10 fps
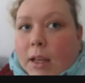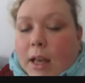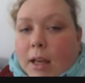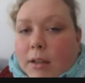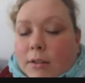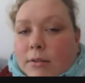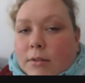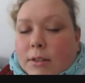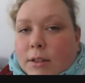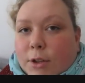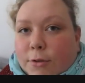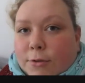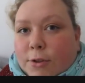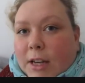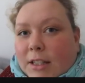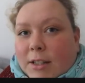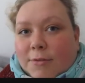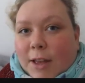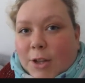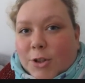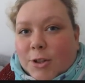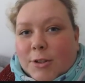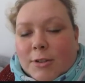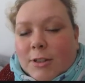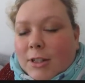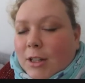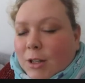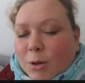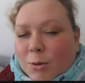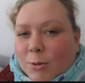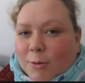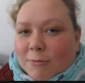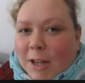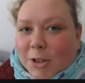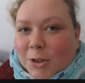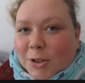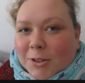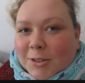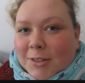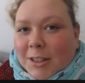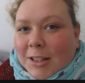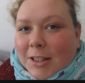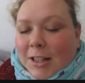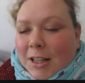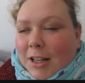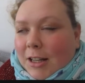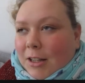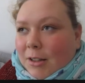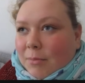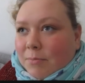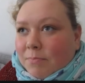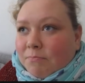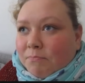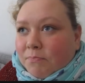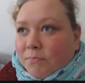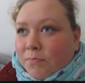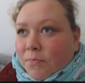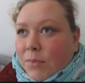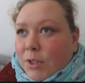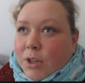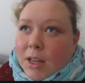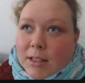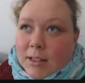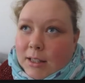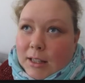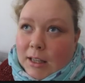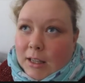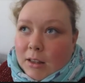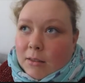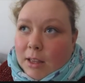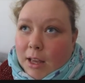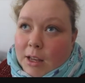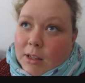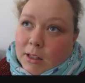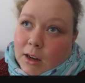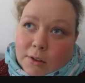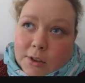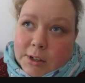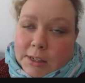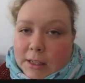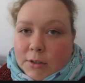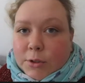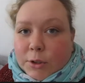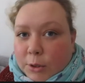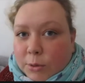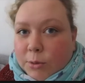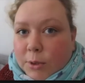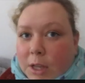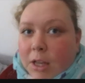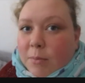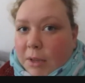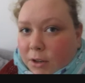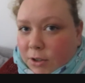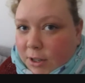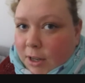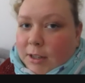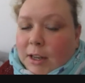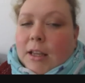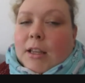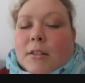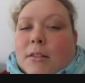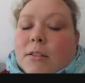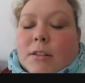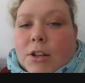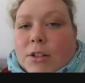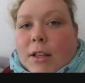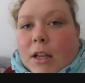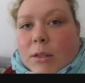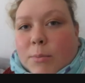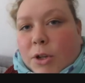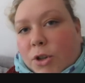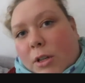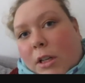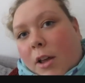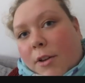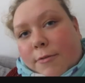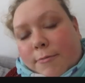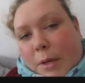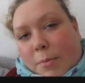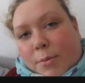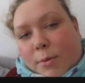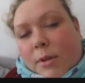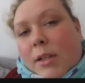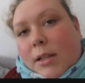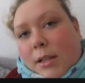a lot of crazy fashion, cool fashion. You can see that in other days too, but on Sunday there's especially a lot of people